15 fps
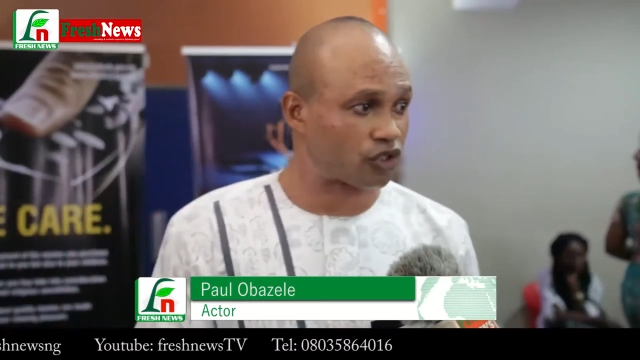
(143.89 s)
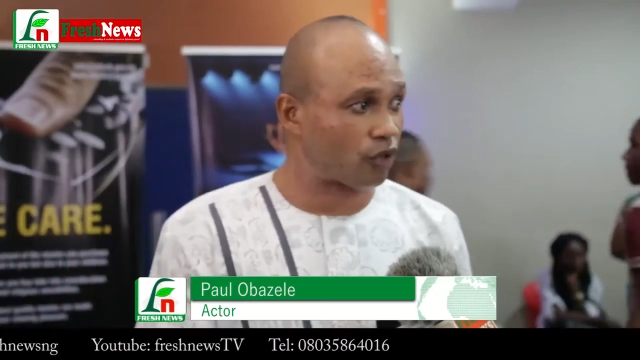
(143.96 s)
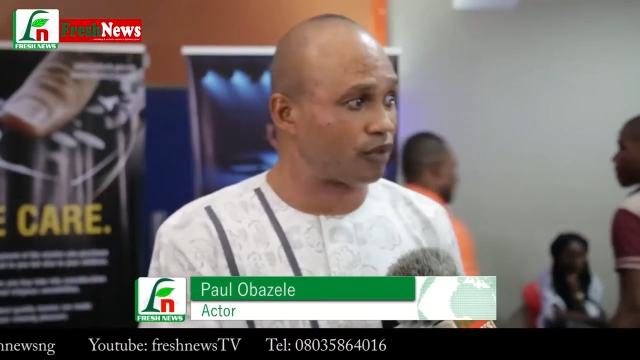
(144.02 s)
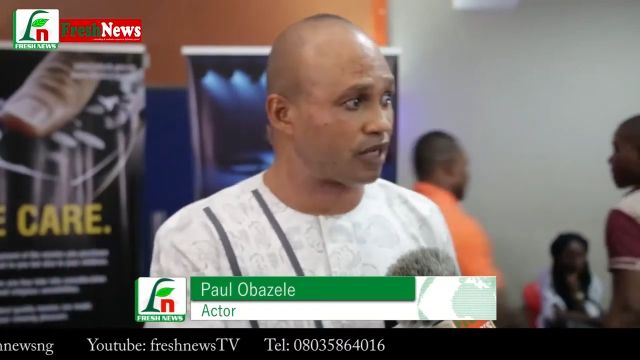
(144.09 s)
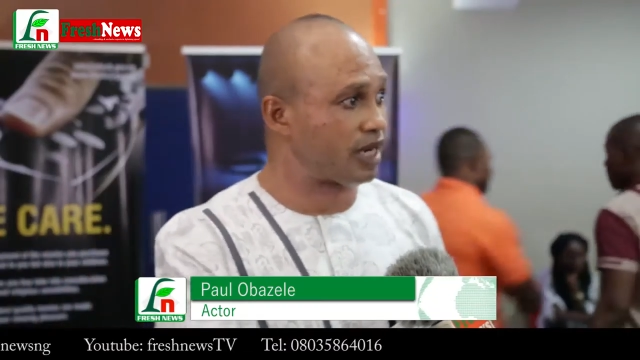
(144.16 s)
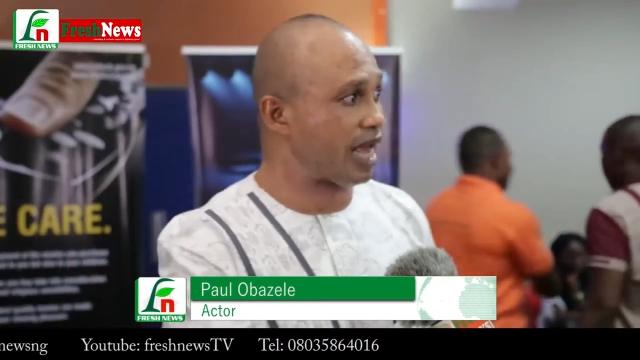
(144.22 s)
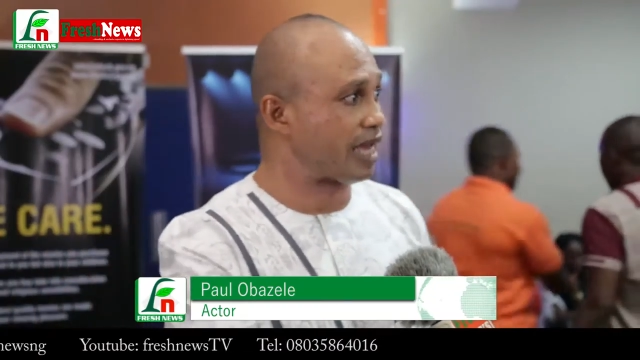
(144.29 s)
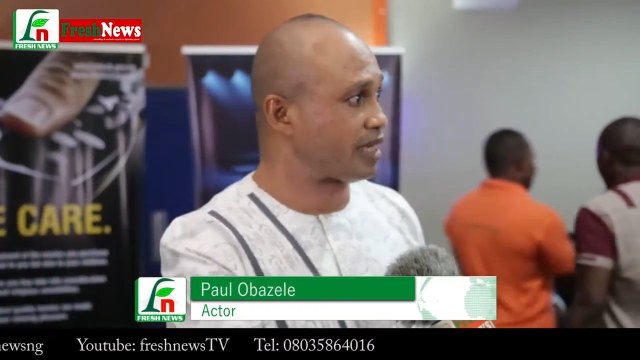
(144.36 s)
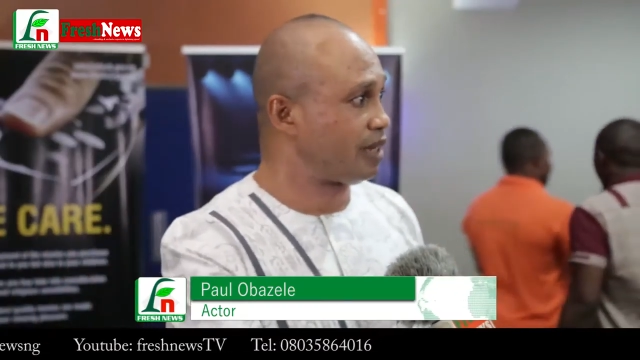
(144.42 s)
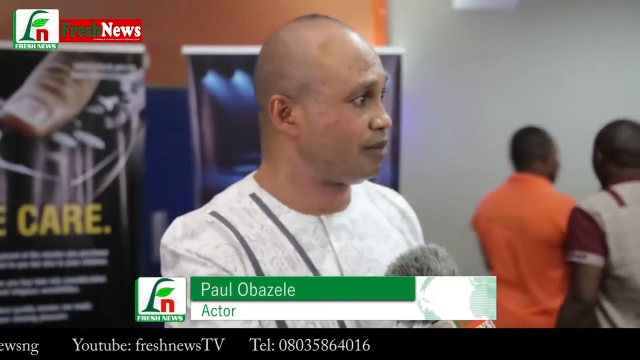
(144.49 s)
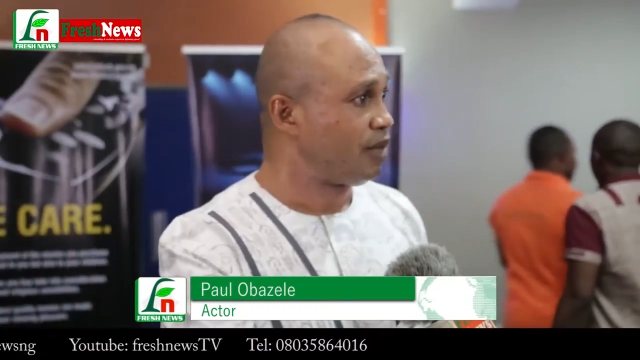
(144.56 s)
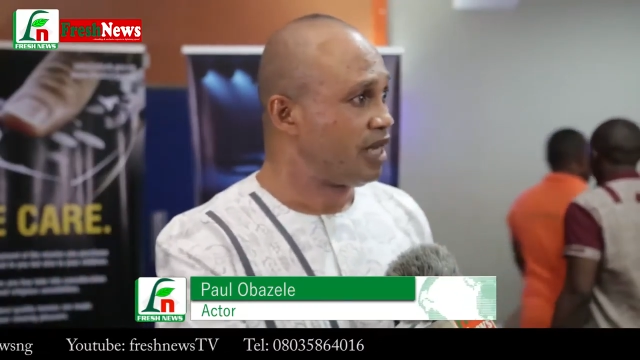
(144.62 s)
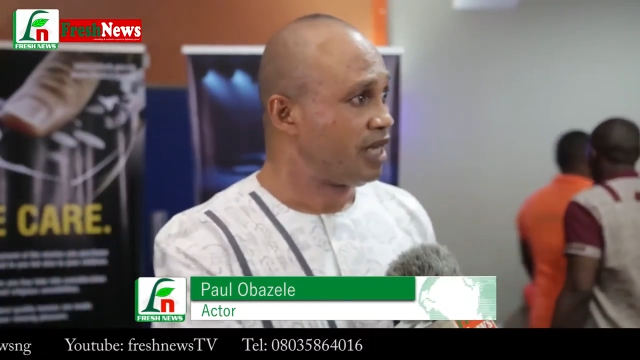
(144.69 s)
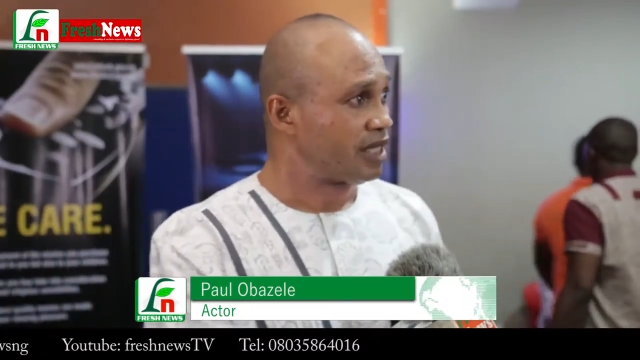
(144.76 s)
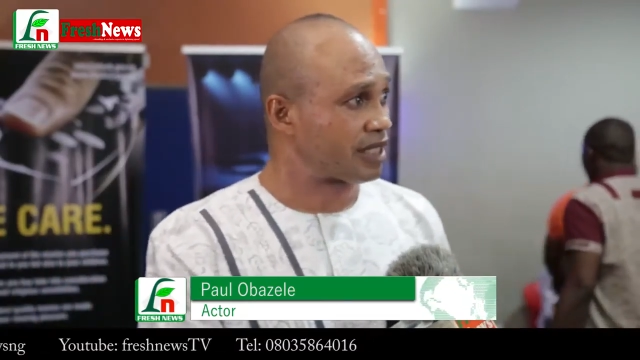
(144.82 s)
somebody like um,
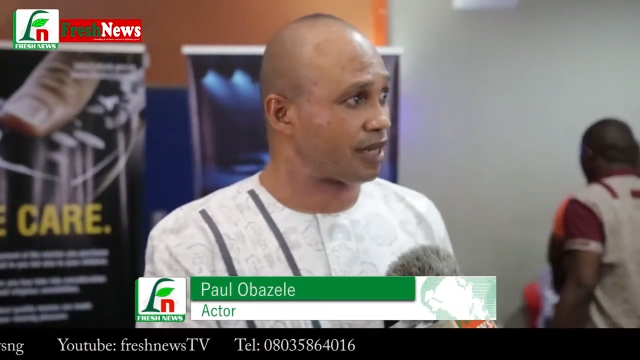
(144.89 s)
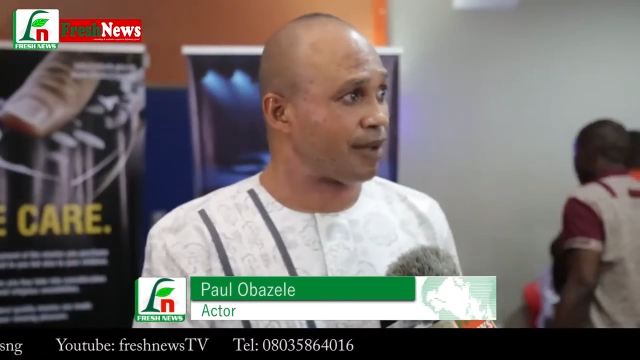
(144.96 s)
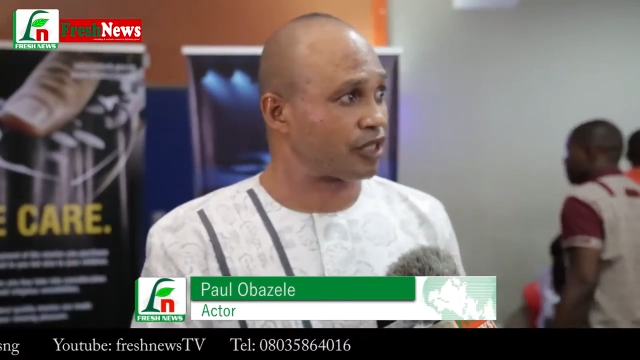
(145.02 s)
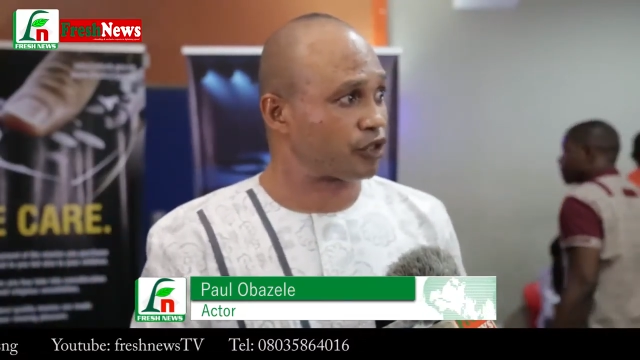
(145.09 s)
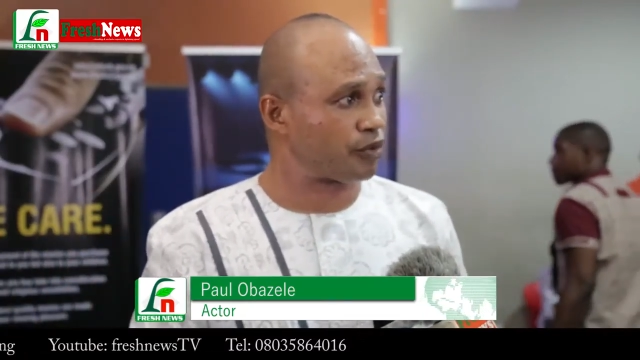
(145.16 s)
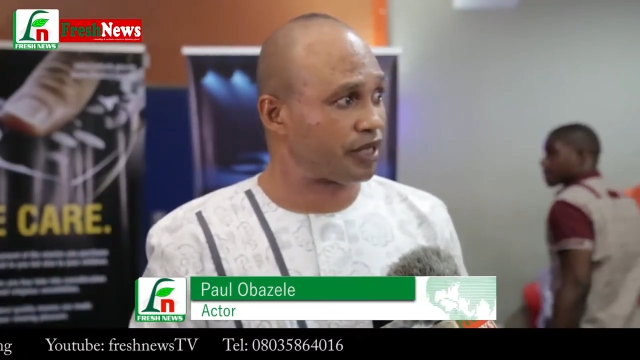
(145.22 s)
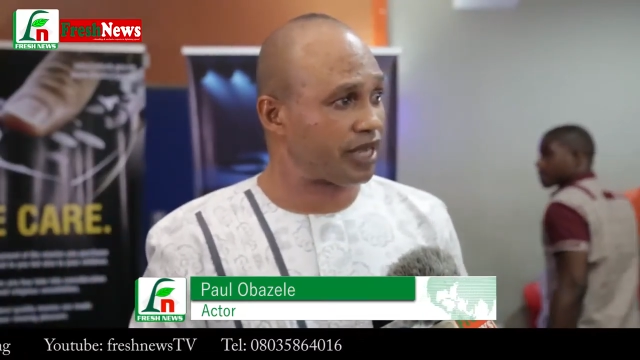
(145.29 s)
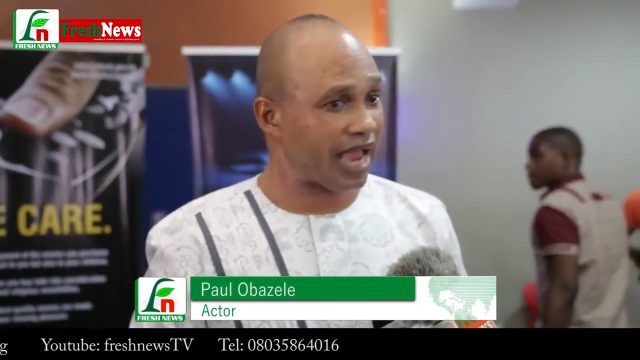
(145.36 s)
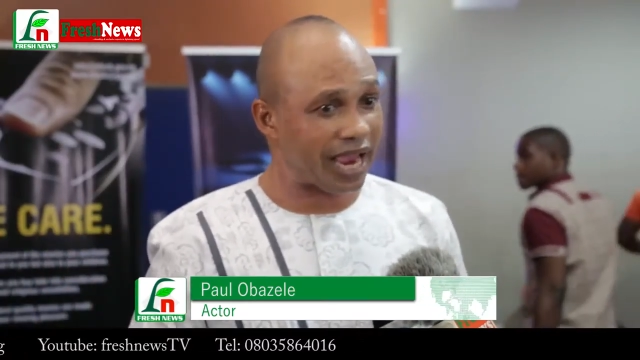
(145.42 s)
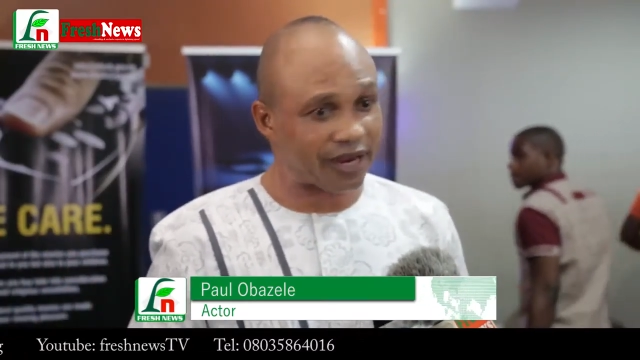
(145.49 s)
Sam Azubuike.